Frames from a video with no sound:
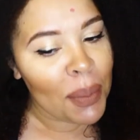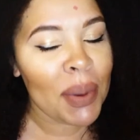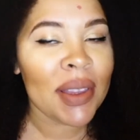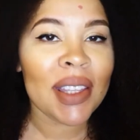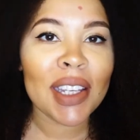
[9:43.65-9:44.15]

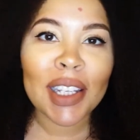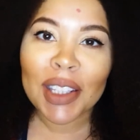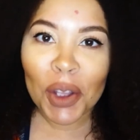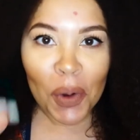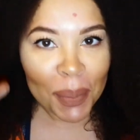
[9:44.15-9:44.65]
But
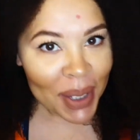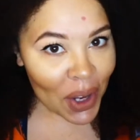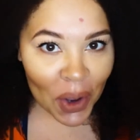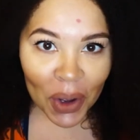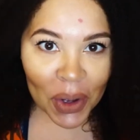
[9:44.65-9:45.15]
then lo and
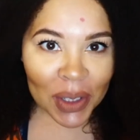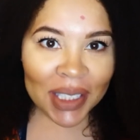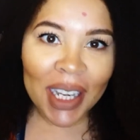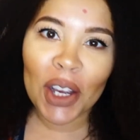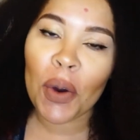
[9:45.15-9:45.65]
behold,
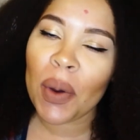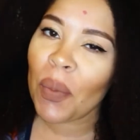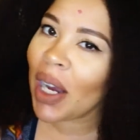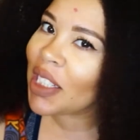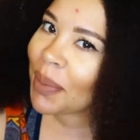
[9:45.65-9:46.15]
I go and
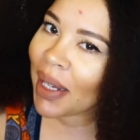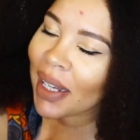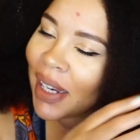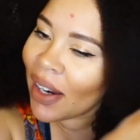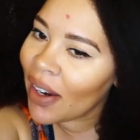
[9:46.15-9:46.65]
wash my
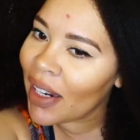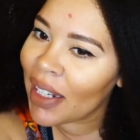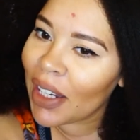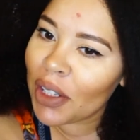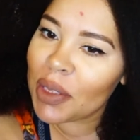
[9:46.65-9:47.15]
hair and
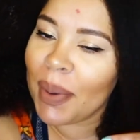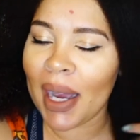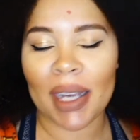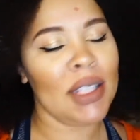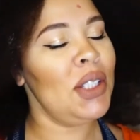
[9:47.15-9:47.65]
it goes
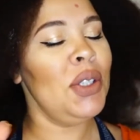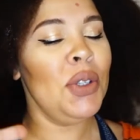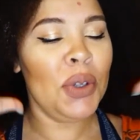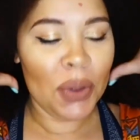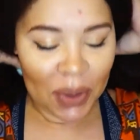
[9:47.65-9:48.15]
back
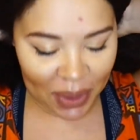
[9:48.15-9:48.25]
to